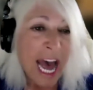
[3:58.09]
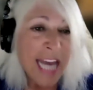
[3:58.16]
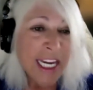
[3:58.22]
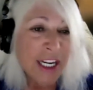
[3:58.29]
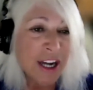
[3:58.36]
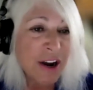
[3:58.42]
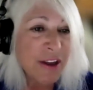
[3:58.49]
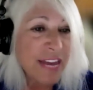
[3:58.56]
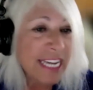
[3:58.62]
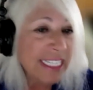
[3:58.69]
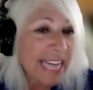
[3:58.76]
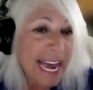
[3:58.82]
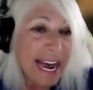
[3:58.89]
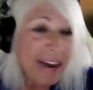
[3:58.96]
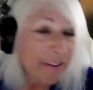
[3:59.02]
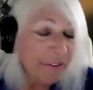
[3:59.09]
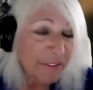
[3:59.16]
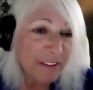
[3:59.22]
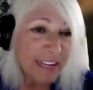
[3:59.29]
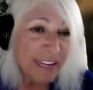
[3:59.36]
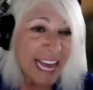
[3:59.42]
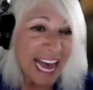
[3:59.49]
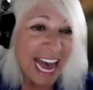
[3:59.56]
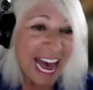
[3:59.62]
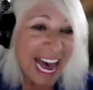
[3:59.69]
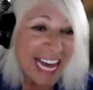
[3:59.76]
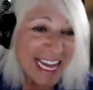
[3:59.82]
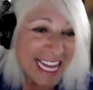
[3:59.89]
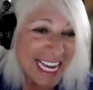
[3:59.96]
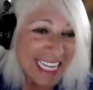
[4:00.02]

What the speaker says: they laugh. Mm-hmm. And they